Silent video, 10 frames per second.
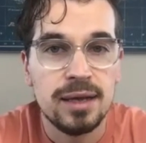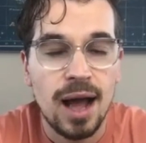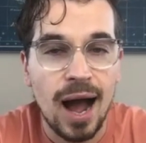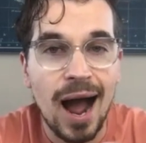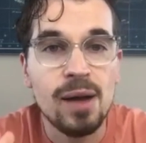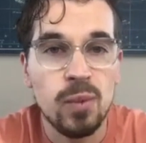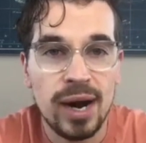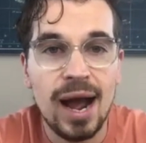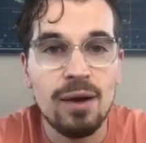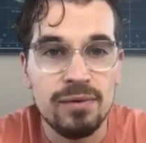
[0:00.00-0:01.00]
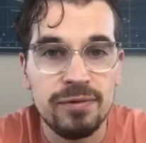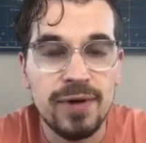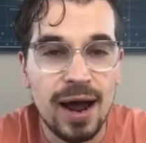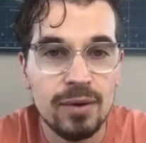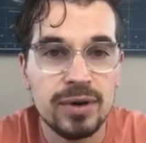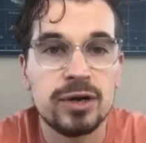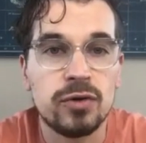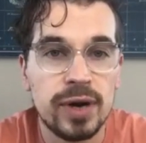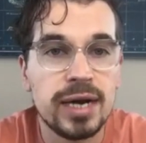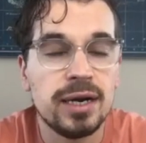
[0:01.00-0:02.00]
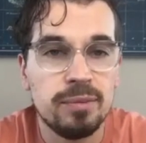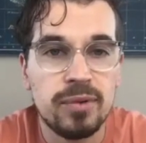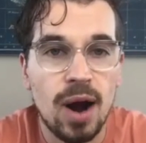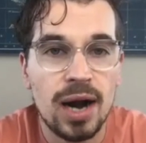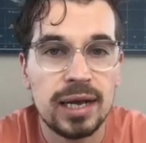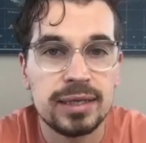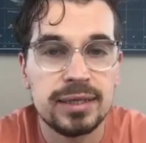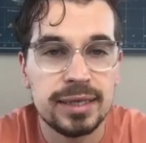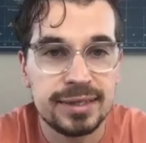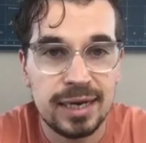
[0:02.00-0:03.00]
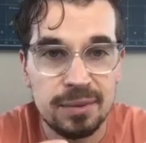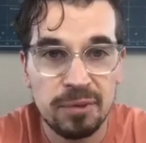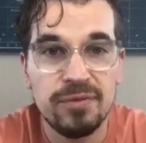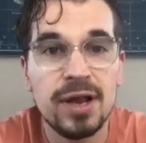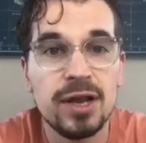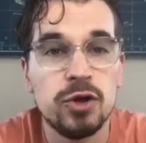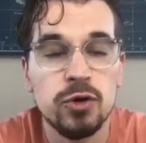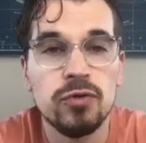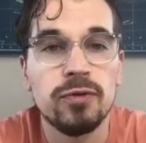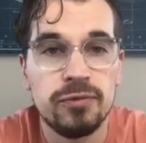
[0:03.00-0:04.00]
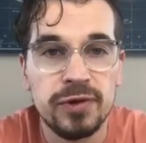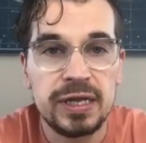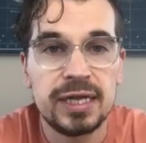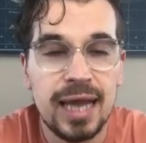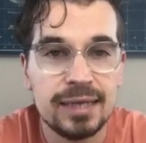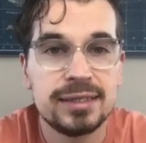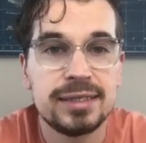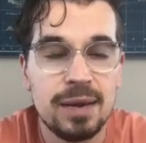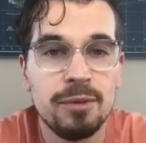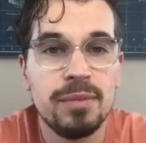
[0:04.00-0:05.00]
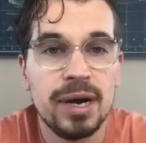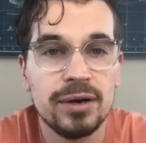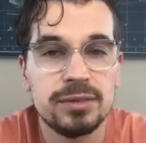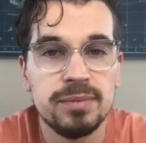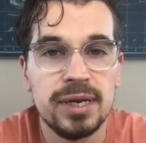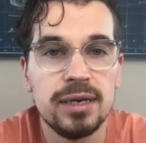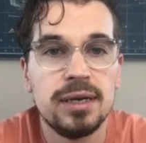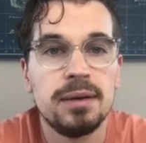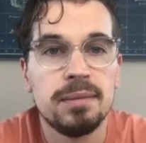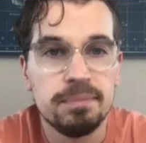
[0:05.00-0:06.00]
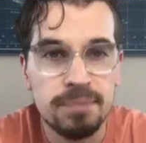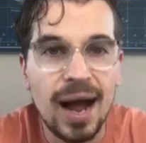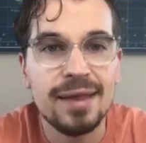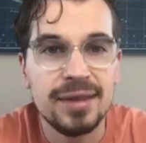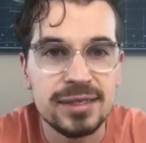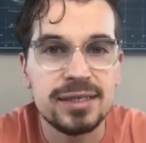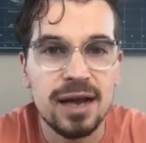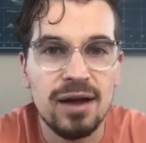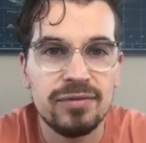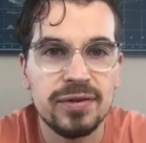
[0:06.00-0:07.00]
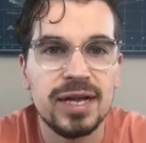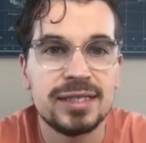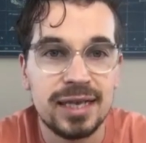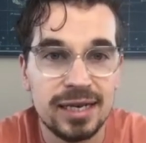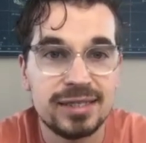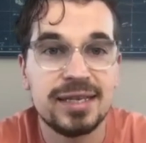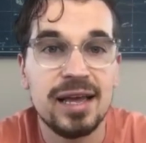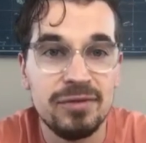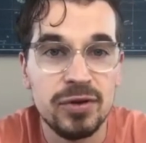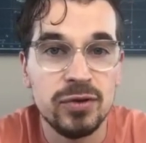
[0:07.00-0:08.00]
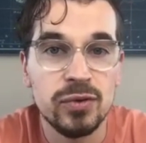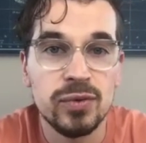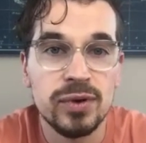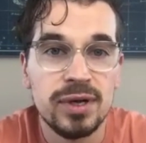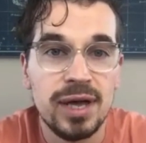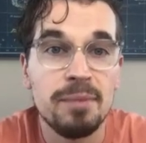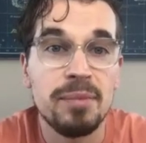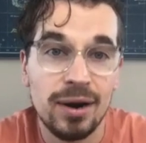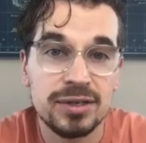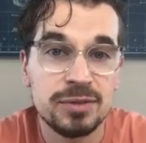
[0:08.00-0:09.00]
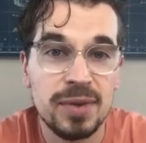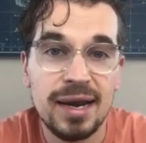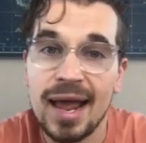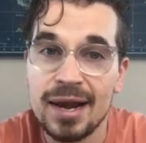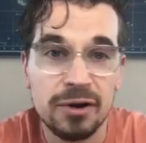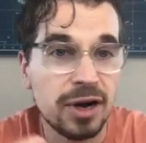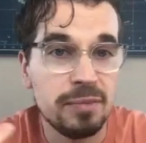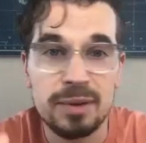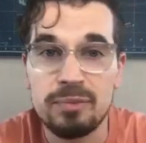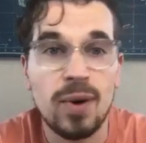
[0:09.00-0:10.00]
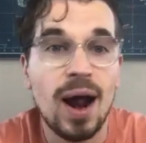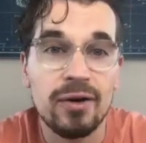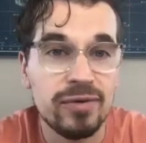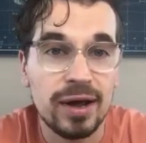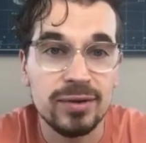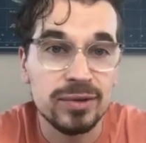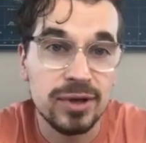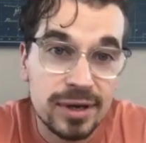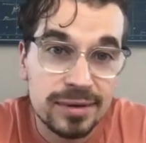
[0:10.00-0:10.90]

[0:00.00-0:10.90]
I went out and found and created a product that's going to prevent you from feeling that same embarrassment. Buy this stuff. It's going to save you embarrassment and you're going to be proud of how you look.